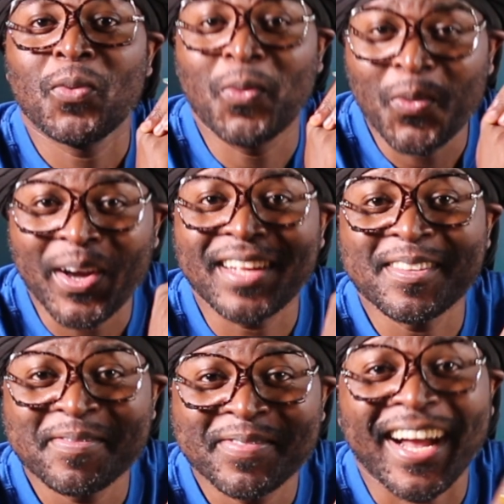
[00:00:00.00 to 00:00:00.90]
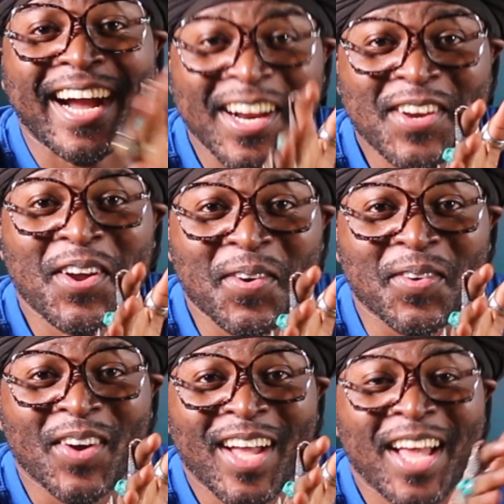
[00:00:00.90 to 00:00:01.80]
Well, I
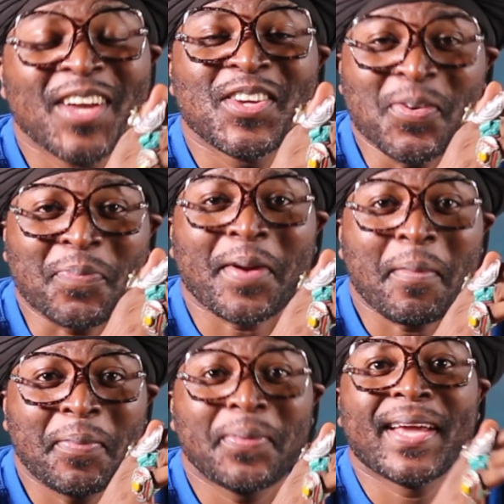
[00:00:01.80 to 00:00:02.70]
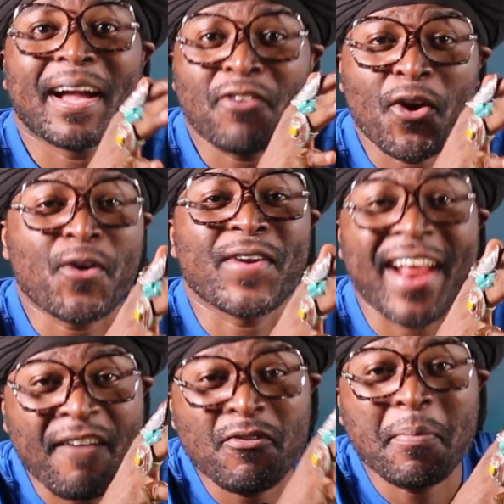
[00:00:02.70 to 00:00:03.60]
know you probably have heard
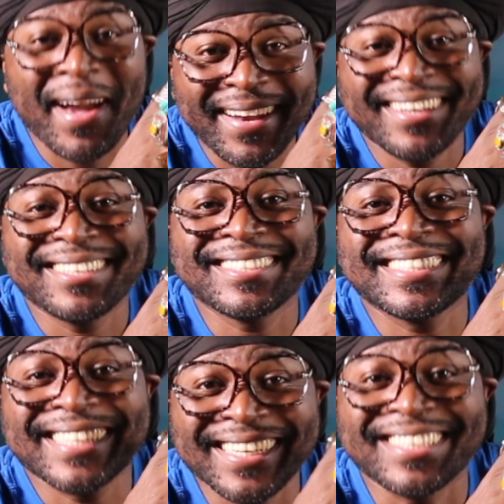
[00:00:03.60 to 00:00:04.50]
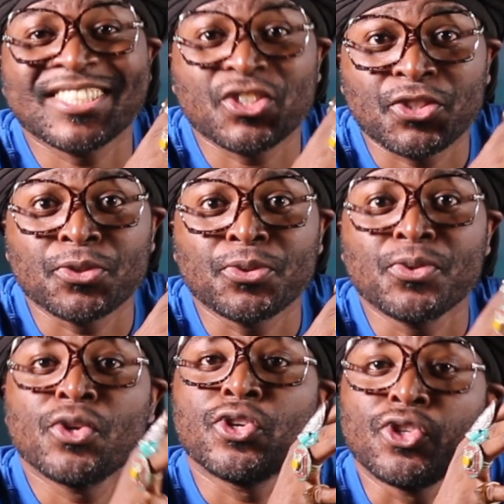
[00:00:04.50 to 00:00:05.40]
everybody else tells you
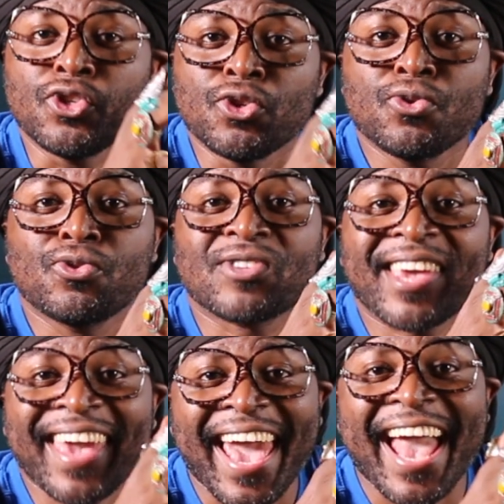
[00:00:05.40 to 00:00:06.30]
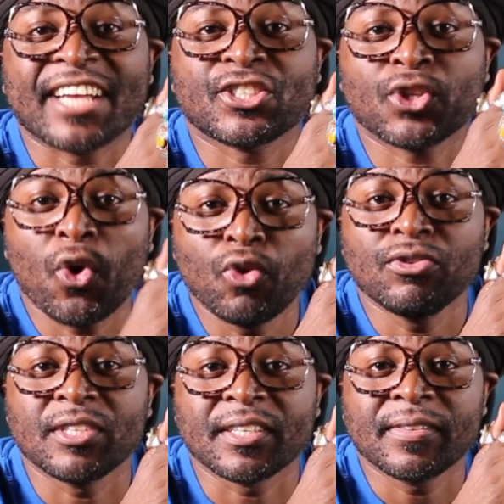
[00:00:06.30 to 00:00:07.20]
use cash only.